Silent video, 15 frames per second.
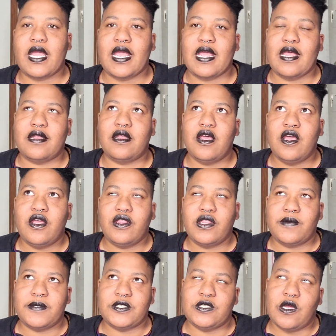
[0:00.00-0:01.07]
and
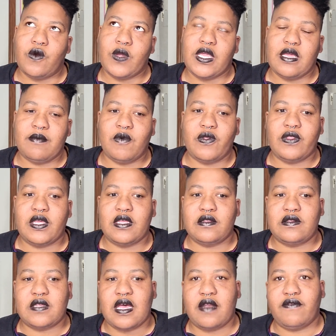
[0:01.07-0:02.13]
there was no hem on the
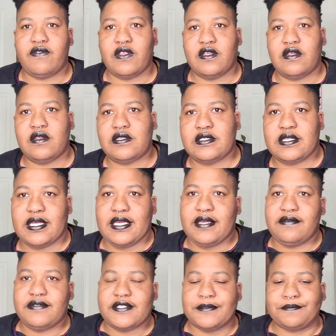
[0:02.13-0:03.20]
inside of the
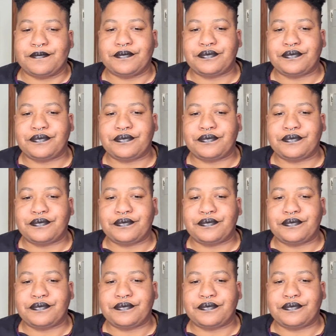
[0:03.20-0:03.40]
sleeves.